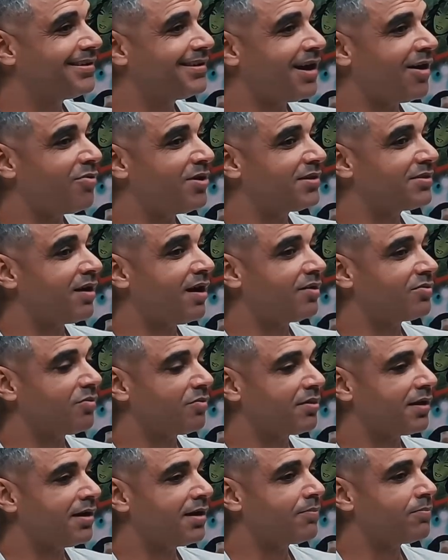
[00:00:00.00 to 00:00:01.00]
I went out of
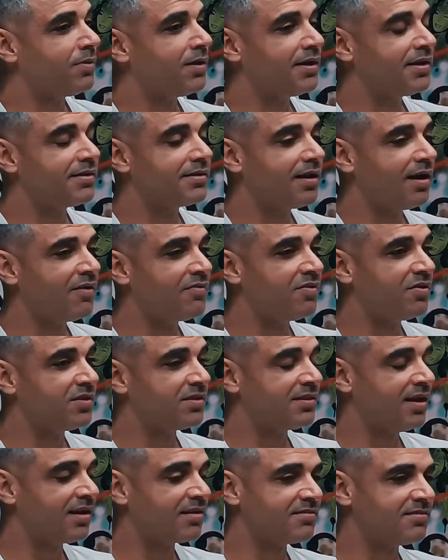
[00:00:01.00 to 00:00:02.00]
the airplane. I found a
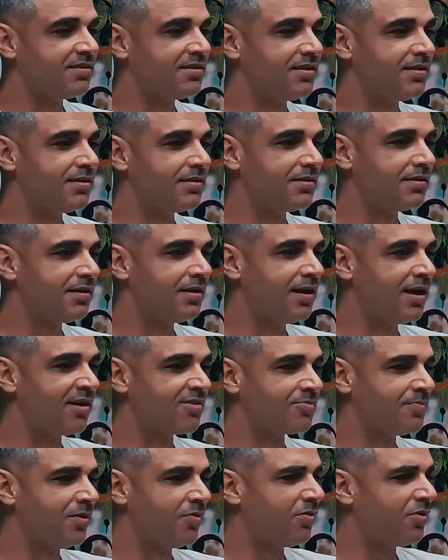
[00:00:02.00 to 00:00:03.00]
taxi. He
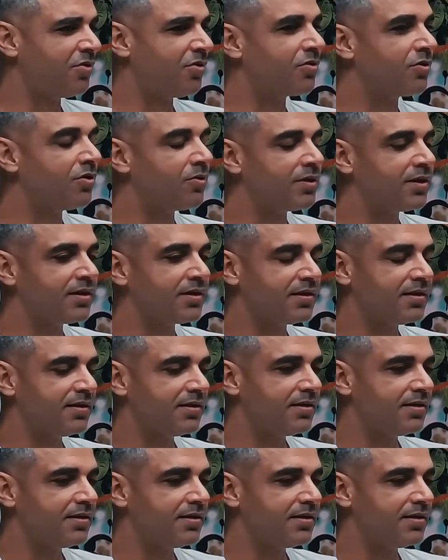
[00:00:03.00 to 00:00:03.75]
asked me, "Where are you going?"